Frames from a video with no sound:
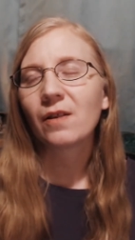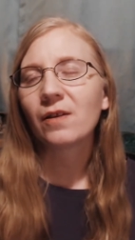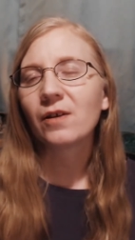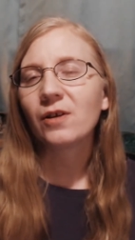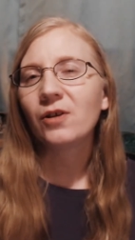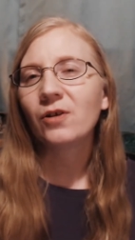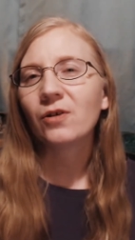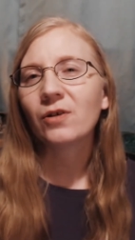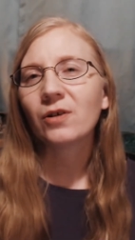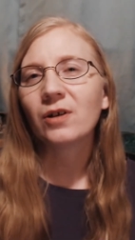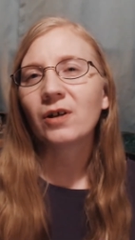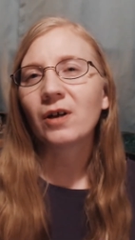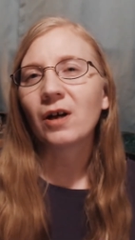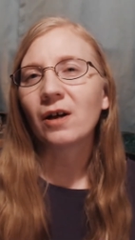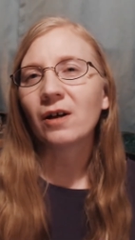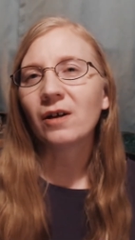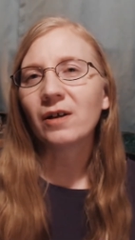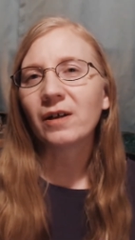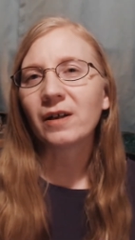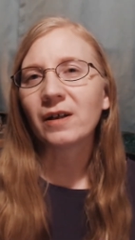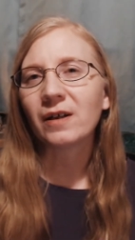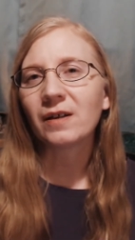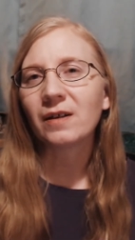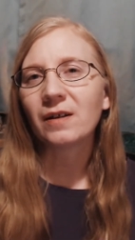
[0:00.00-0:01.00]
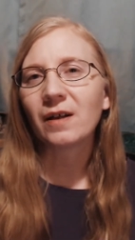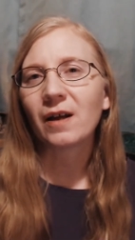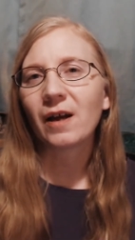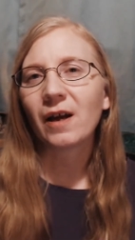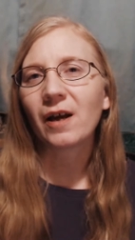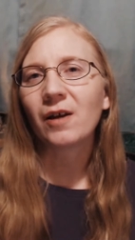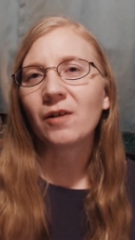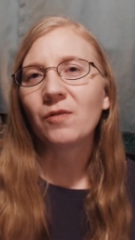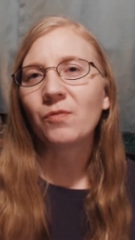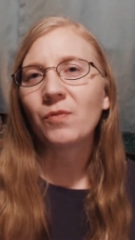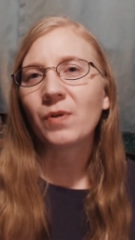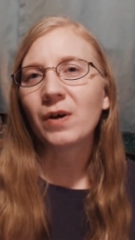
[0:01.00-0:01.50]
your garden
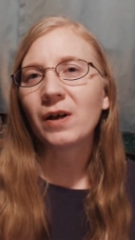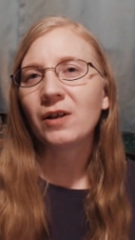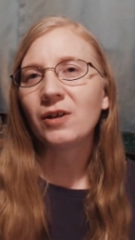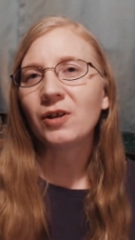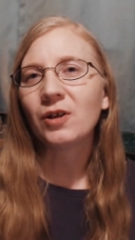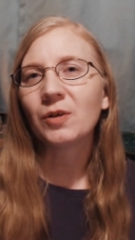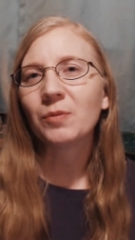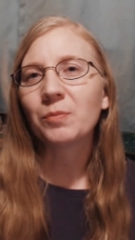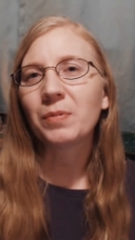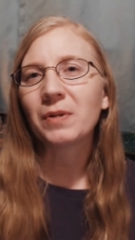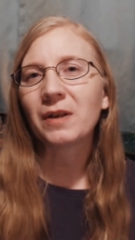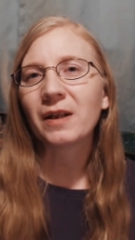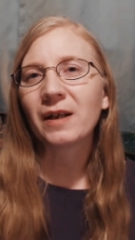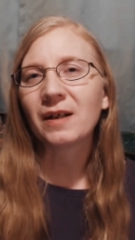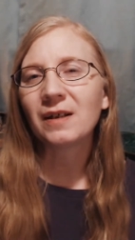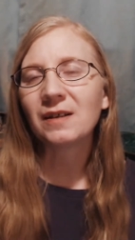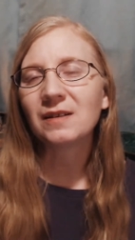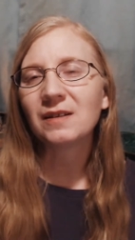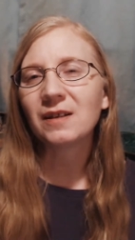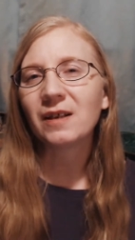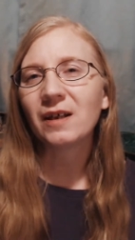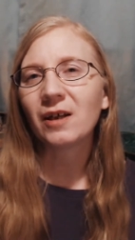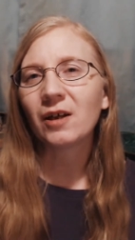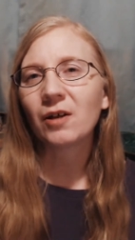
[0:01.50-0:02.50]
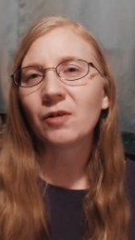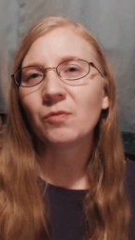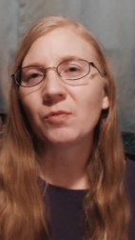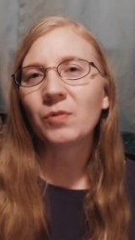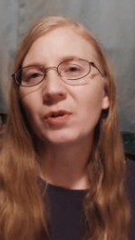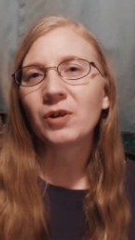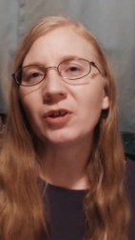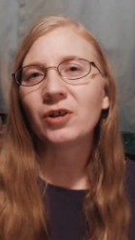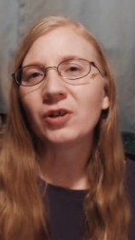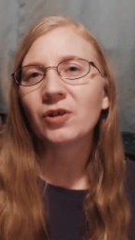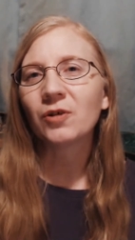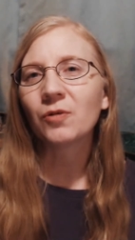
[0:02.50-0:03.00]
and when you're planting and
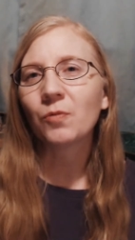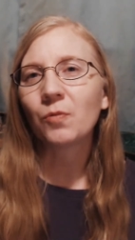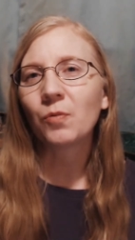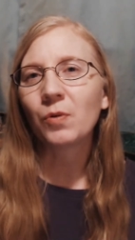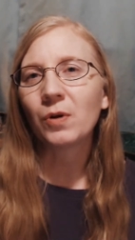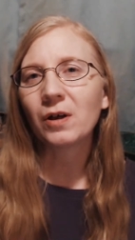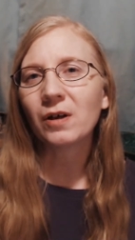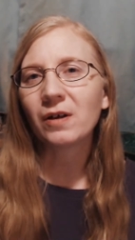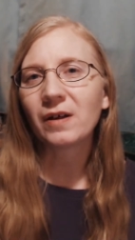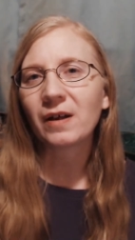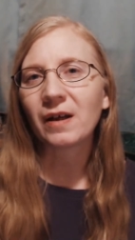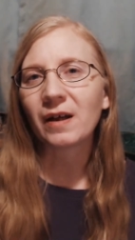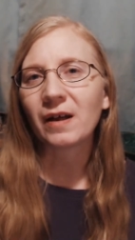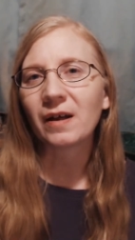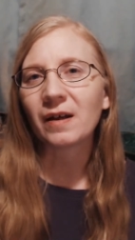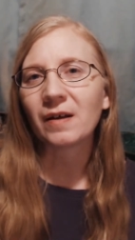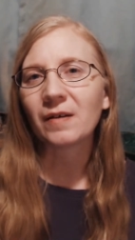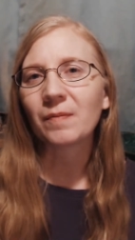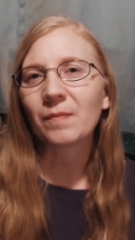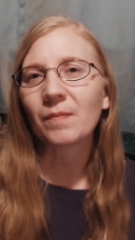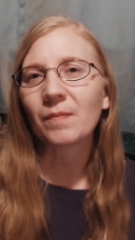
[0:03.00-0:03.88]
when you're working,